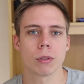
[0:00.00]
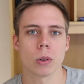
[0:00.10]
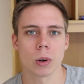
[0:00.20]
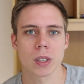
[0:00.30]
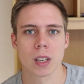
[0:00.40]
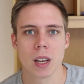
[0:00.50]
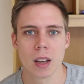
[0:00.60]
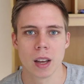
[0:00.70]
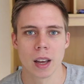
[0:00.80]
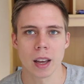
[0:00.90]
of course.
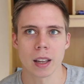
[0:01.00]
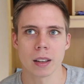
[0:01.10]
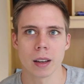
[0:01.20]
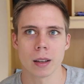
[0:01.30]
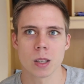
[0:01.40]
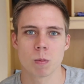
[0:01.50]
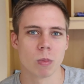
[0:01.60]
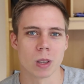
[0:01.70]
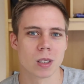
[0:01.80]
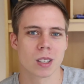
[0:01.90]
And
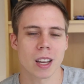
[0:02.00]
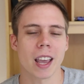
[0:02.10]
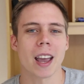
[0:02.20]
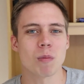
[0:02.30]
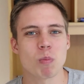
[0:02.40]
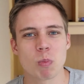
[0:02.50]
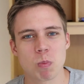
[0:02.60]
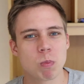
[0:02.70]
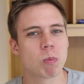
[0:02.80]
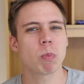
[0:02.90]
it's again
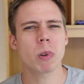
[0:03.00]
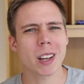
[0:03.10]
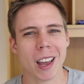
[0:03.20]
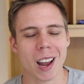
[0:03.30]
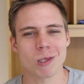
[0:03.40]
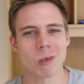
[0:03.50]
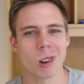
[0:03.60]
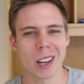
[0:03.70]
pretty casual.